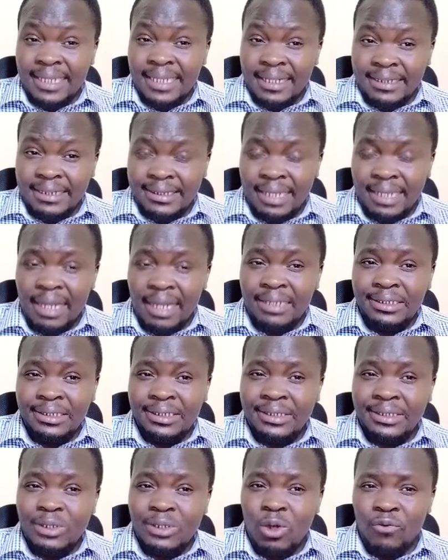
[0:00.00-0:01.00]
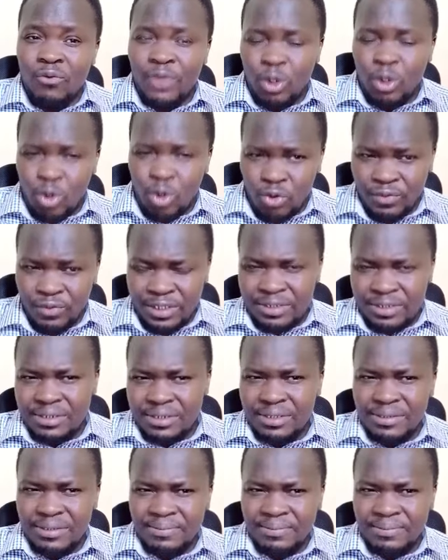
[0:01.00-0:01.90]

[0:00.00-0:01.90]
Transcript: a result of the COVID.